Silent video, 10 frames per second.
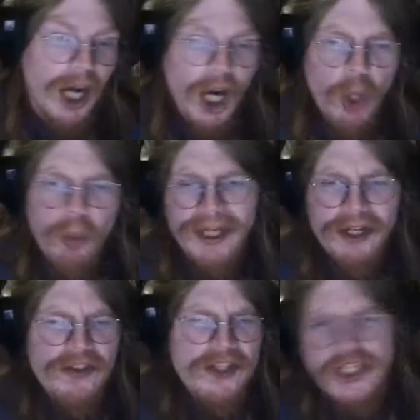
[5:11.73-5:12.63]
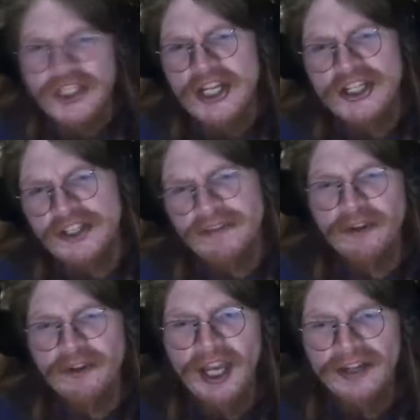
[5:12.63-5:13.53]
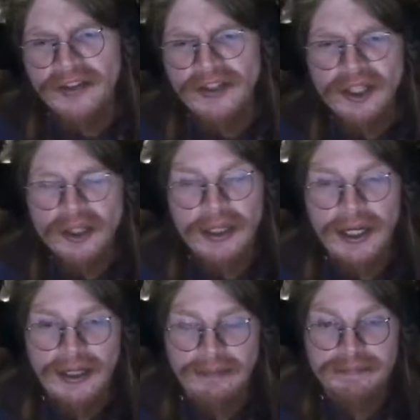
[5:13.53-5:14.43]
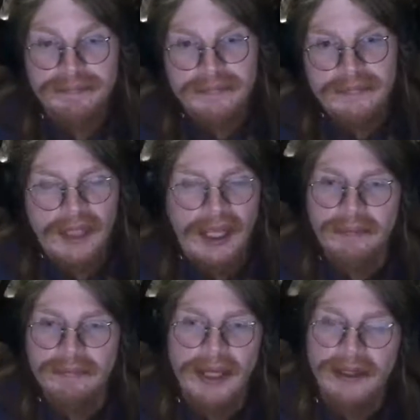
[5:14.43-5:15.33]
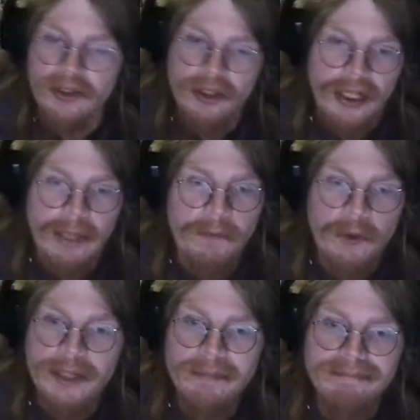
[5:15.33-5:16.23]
Oh, what are the statistics for that? I could look it up for you.